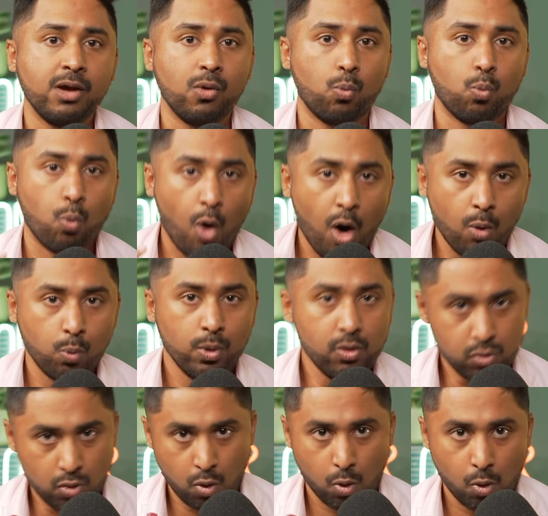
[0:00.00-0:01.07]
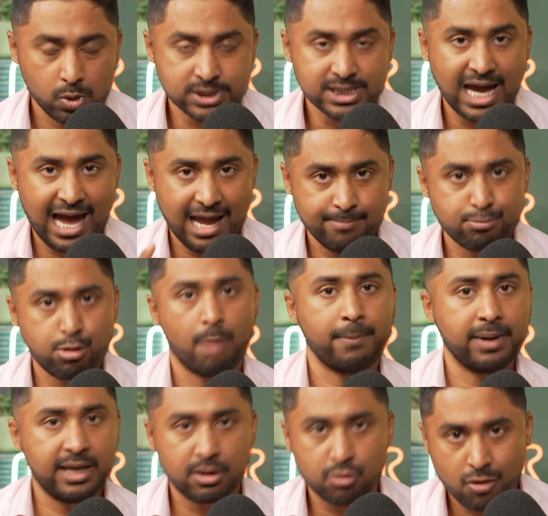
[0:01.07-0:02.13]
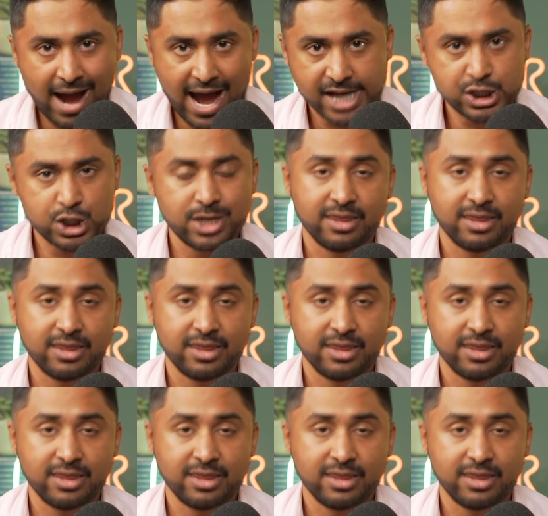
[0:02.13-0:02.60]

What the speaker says: What will cause a property crash?